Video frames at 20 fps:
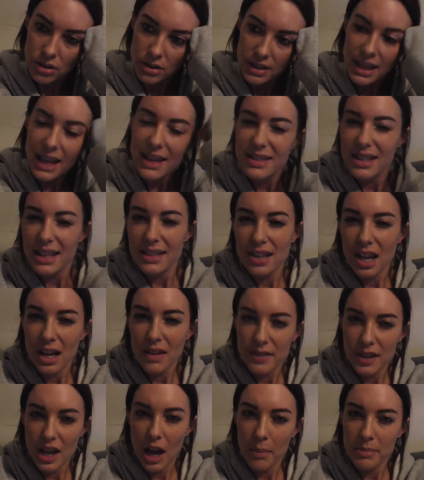Yeah, so that's
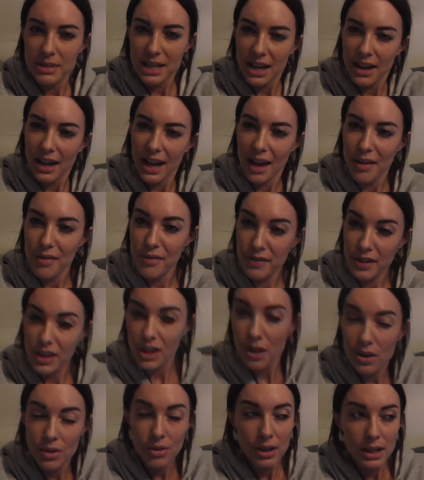kind of the update I have for
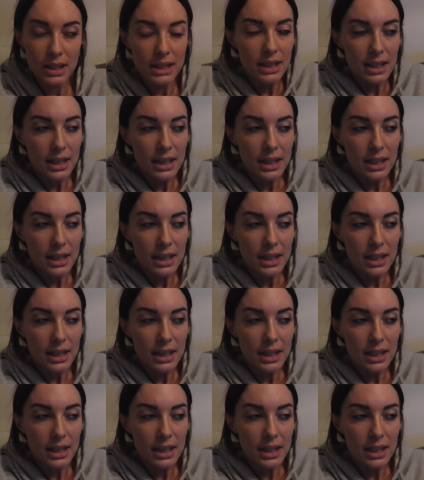you.